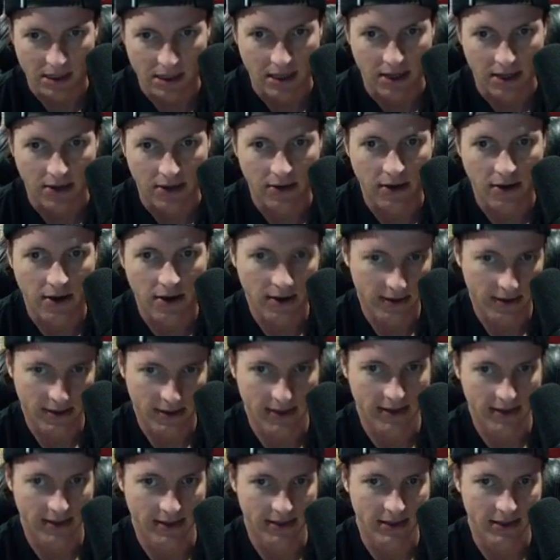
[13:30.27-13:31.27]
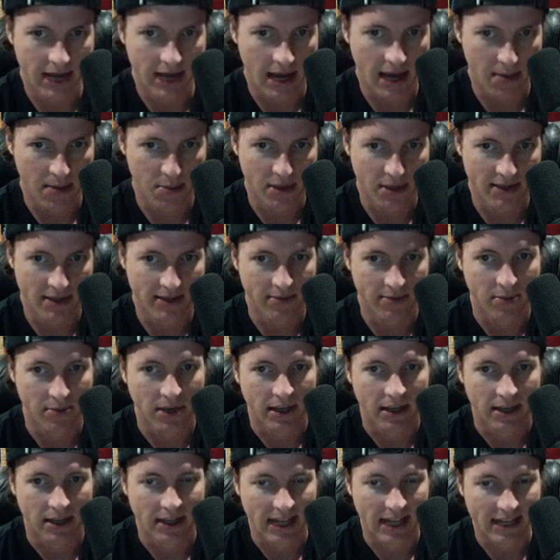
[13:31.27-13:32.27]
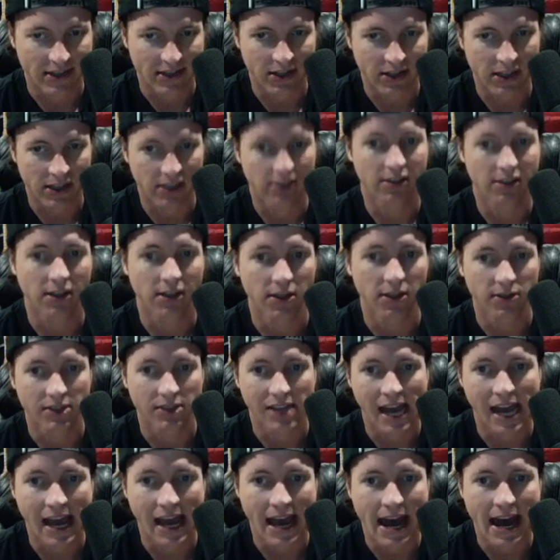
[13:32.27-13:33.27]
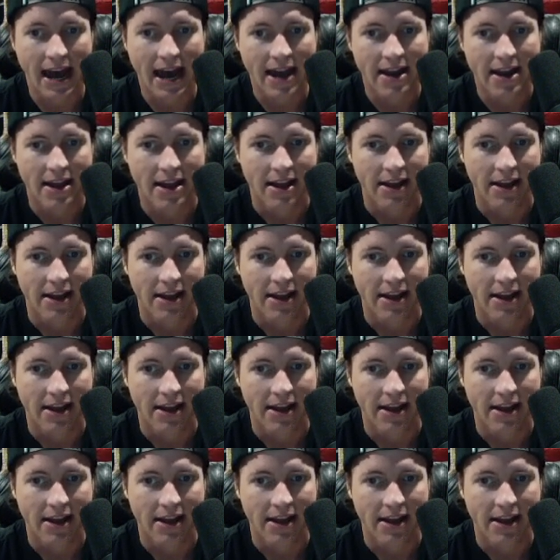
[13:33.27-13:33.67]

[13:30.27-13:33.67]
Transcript: You'll notice that this top piece of MIDI, that's our closed hi hat,